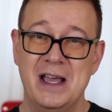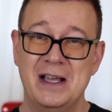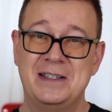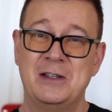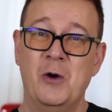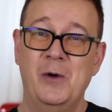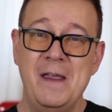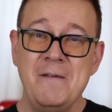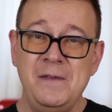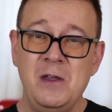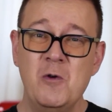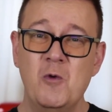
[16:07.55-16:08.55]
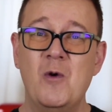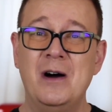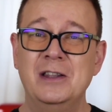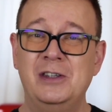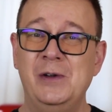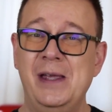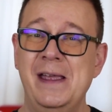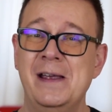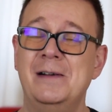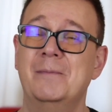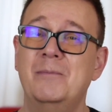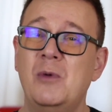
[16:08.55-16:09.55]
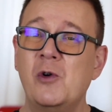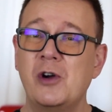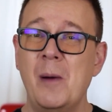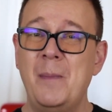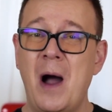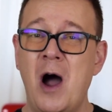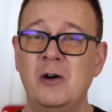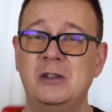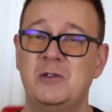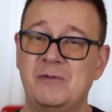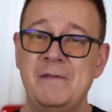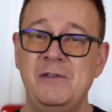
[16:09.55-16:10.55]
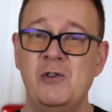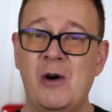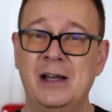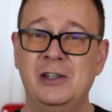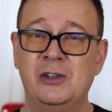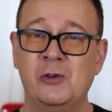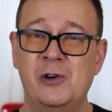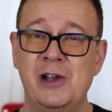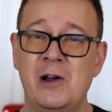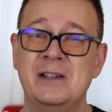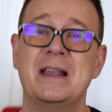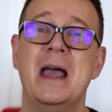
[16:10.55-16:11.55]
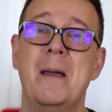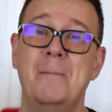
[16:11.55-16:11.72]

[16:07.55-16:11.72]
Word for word: So if you want to hear more about SwiftUI tutorials,